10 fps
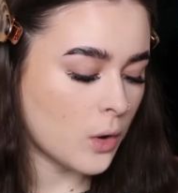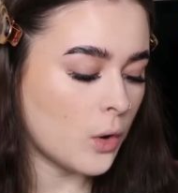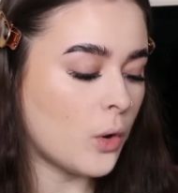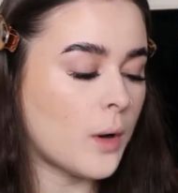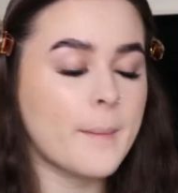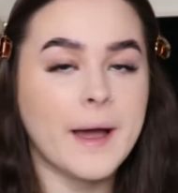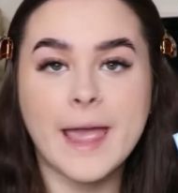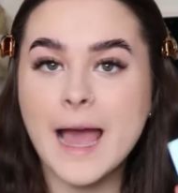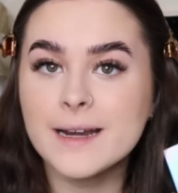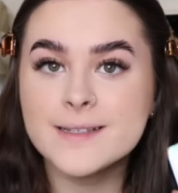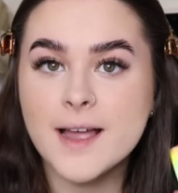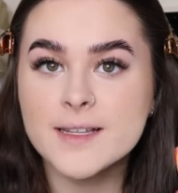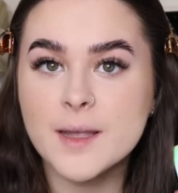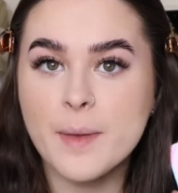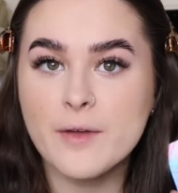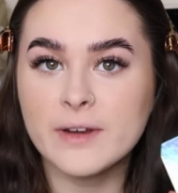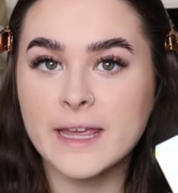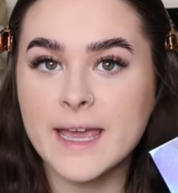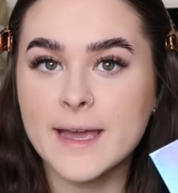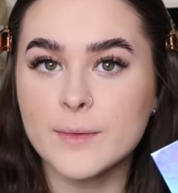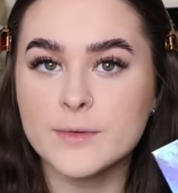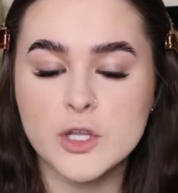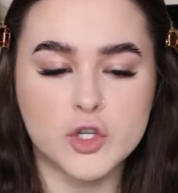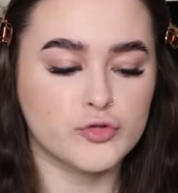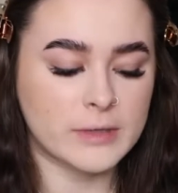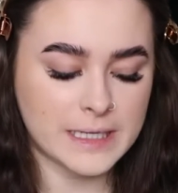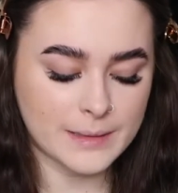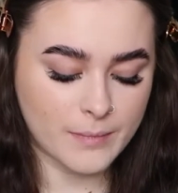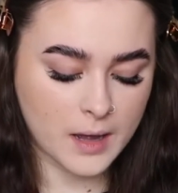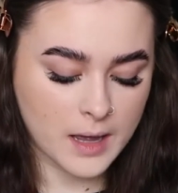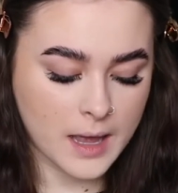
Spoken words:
or my Anastasia Beverly Hills Dream